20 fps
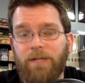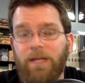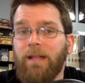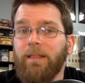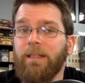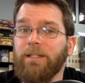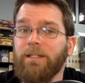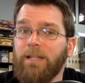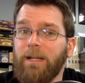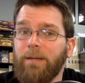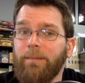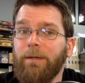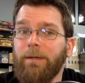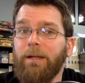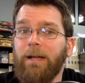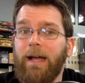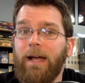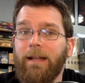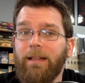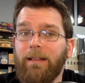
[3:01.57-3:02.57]
This is going to be
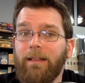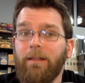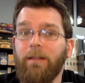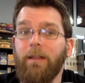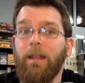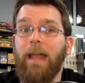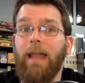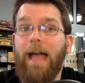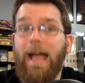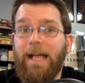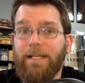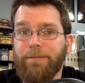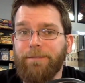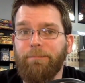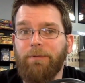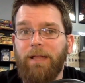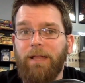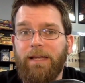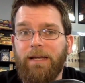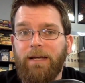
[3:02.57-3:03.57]
kind of the last
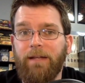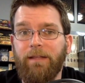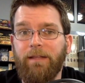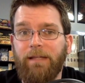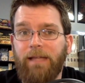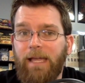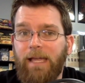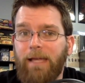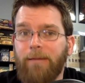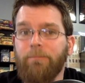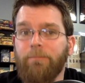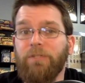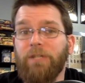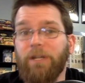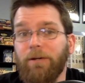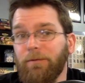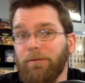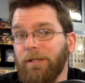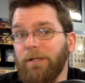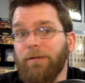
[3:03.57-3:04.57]
play of the game.
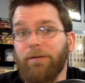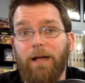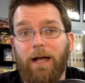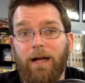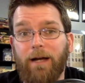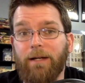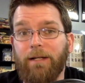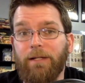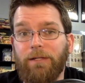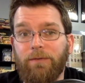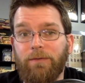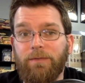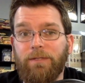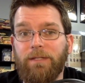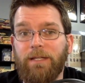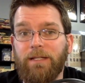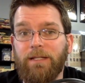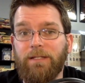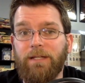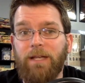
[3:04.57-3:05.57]
Generally, you're not going to use
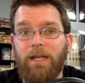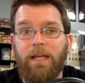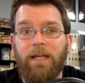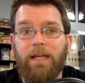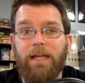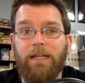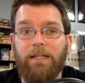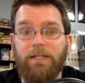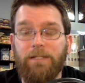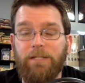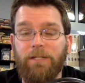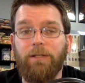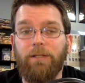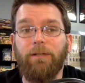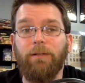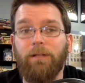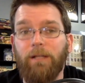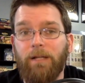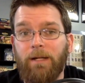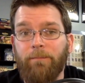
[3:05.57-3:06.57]
this
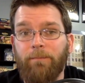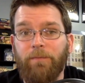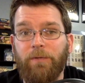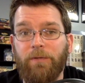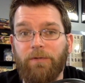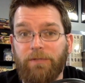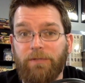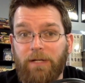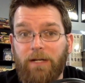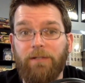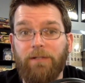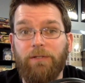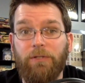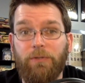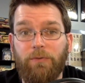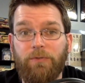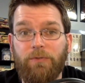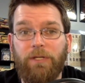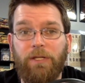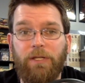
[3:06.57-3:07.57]
until you're done
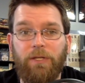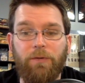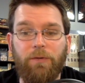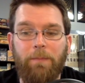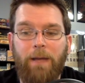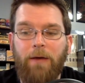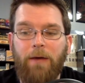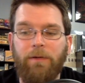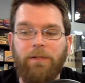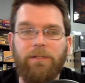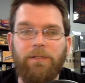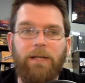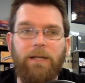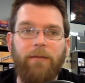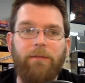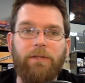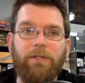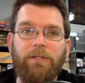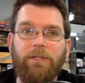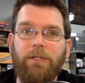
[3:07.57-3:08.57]
using your mountains.
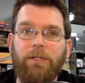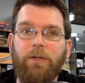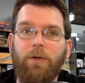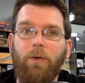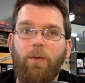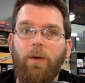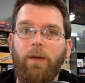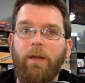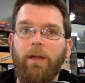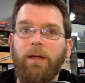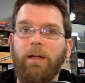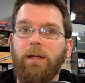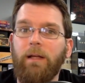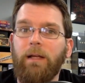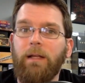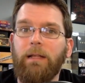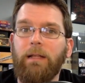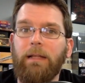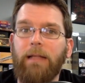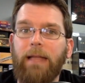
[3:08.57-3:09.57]
Obviously, you don't want to
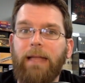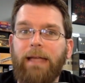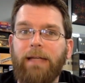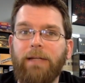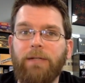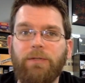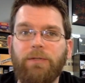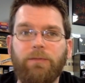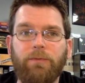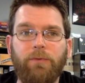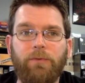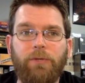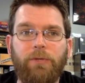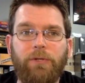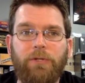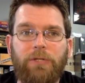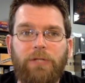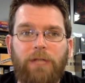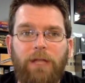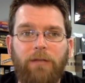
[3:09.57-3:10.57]
land screw
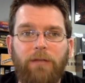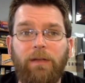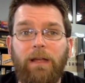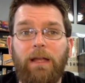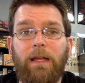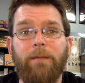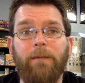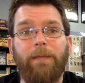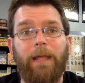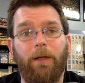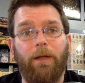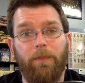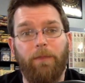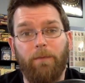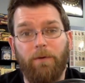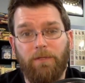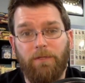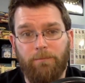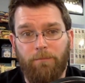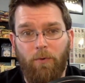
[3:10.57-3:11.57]
yourself. Now, the
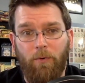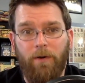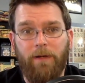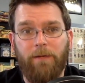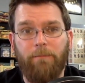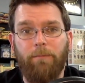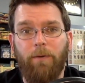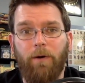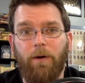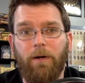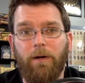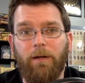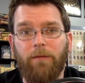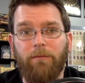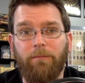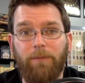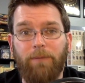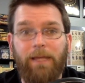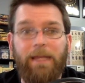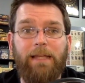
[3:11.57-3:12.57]
most important part
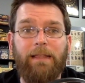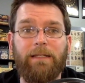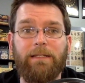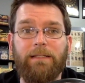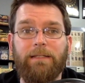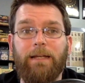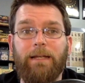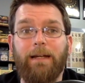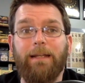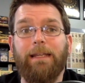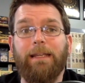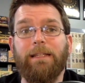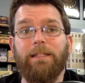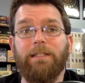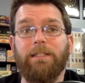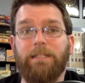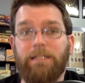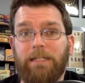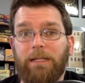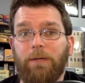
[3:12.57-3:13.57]
of playing this deck
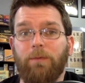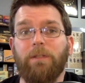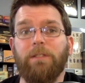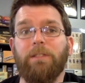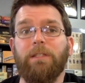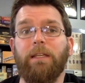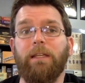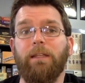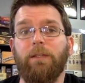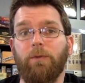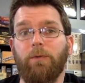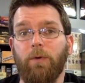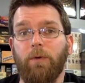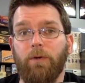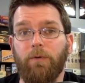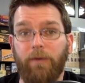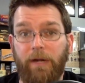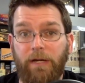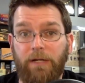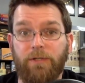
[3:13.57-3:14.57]
is sequencing your
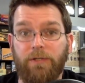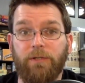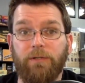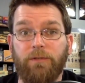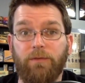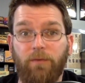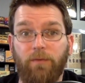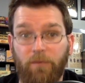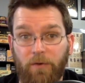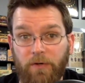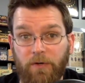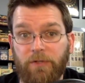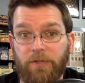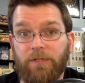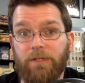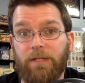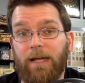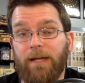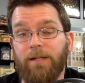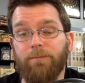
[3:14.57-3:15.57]
creatures
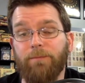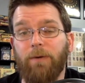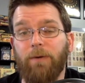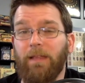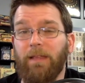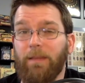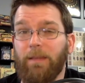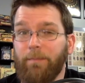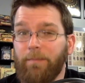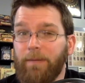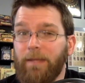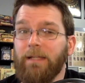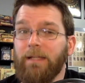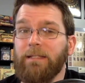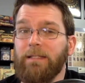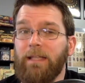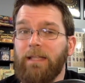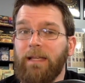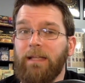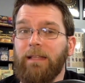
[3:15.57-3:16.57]
first. That is probably the
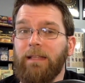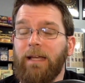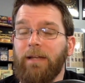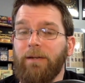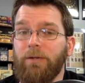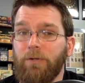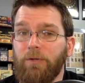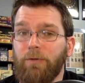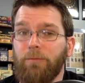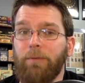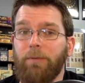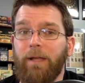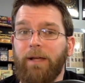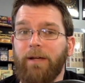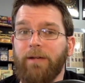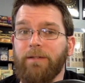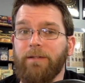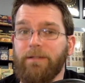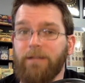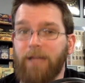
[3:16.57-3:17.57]
biggest thing that new
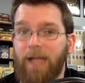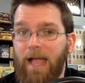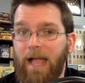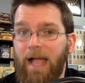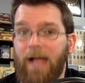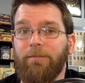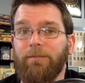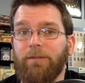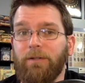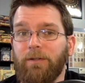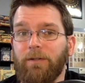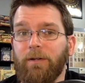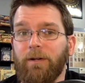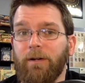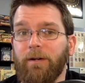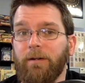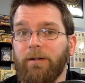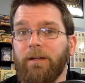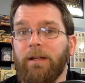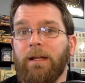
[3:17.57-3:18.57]
players have to
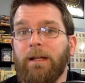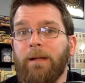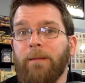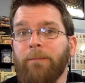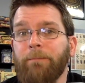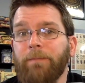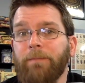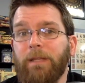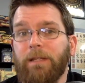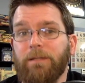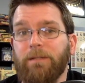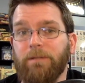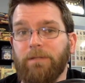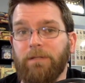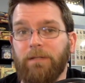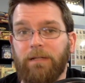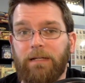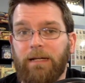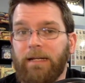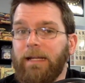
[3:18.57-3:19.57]
learn, is
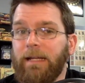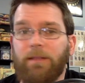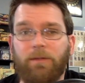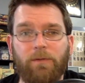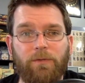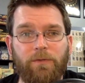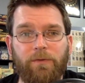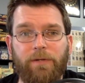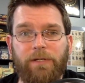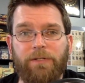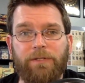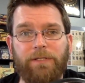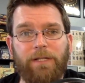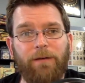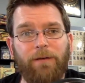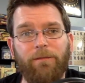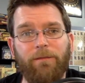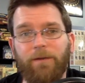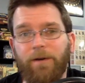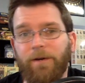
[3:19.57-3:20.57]
you got to get those creatures
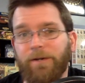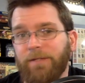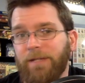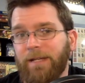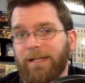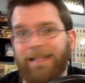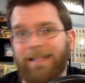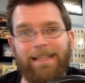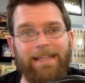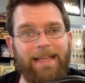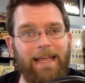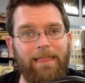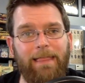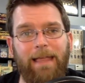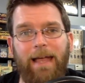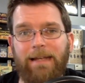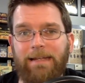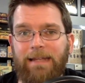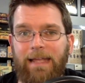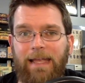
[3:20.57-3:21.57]
out first, get
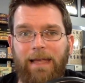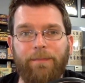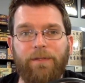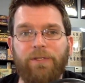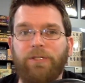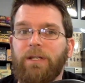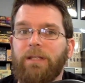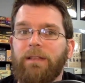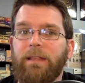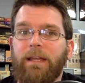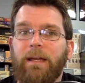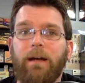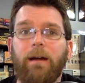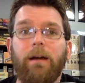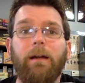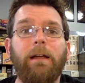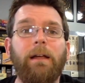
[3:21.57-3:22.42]
that damage in there,